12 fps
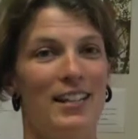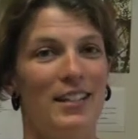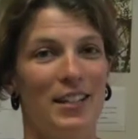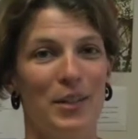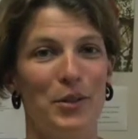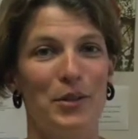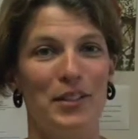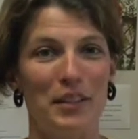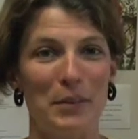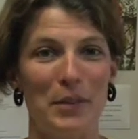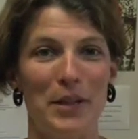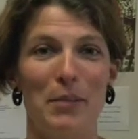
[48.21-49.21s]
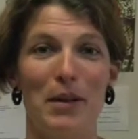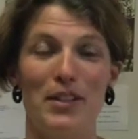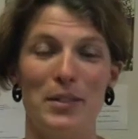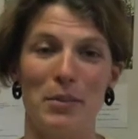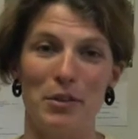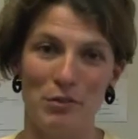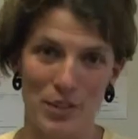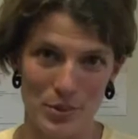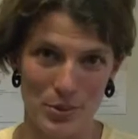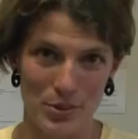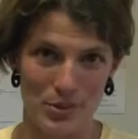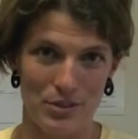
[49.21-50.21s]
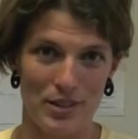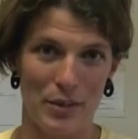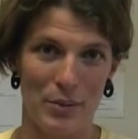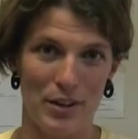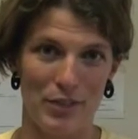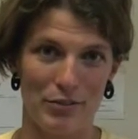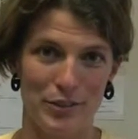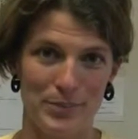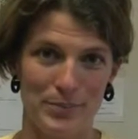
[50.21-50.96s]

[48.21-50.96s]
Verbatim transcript: to tell you a little bit about some of the resources that we offer.